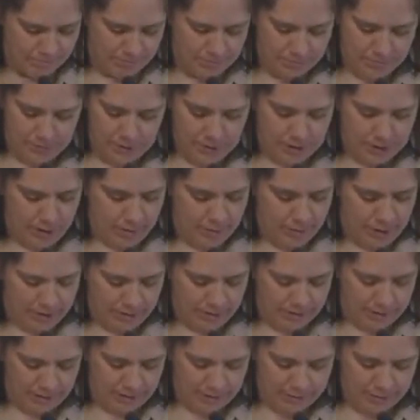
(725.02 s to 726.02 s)
sorry,
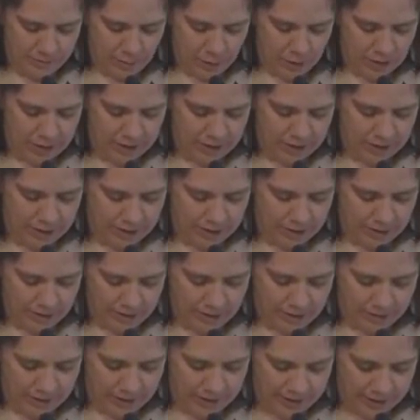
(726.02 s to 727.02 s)
my wording got a little
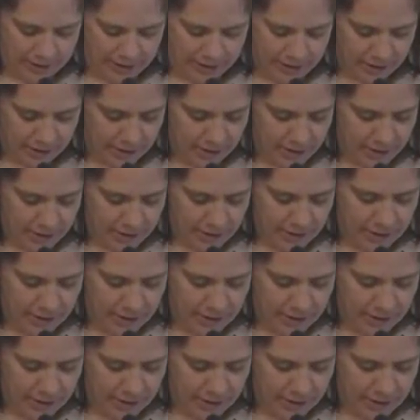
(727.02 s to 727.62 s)
funky here.